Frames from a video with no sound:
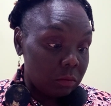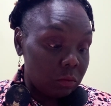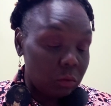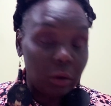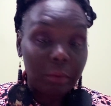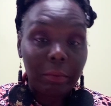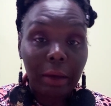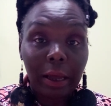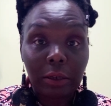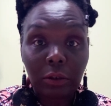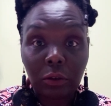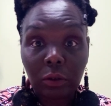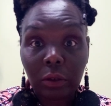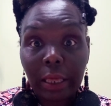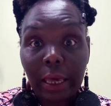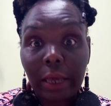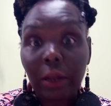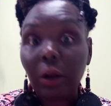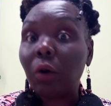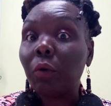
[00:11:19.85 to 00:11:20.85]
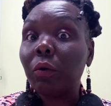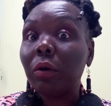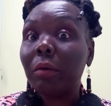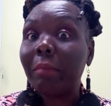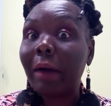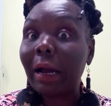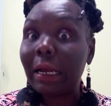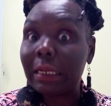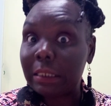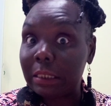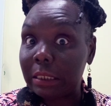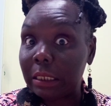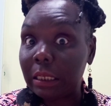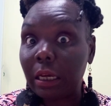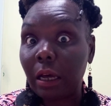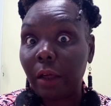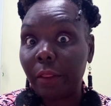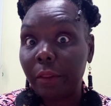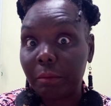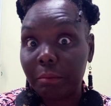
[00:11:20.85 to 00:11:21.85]
we might do that or we might
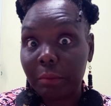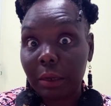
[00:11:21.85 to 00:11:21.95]
seek other